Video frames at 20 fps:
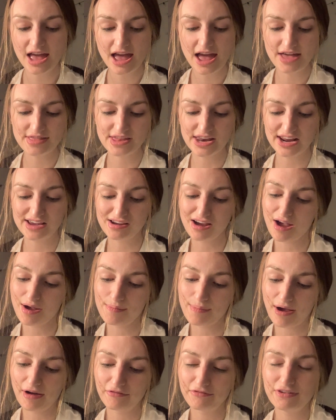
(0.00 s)
And then I got
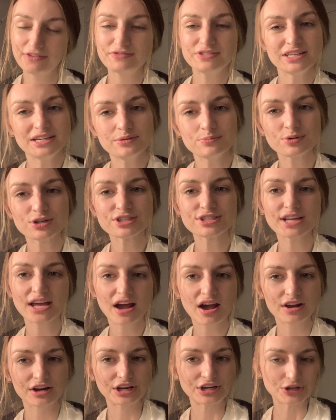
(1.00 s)
about
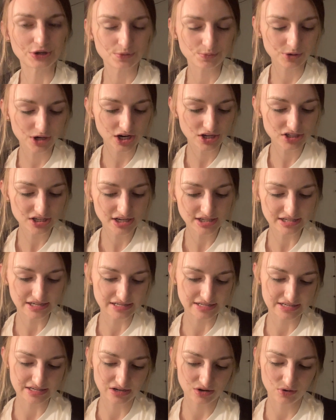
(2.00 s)
15% on a new project
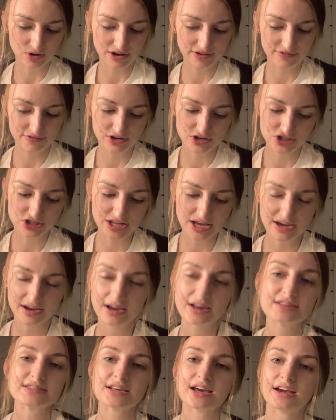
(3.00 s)
and didn't quite finish that
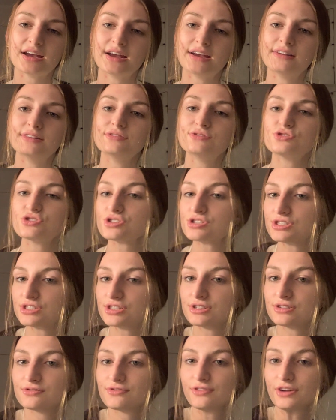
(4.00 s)
because I had
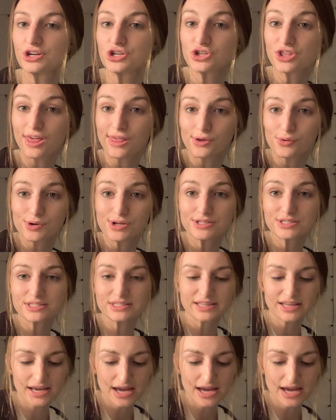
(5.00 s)
just finished the other ones.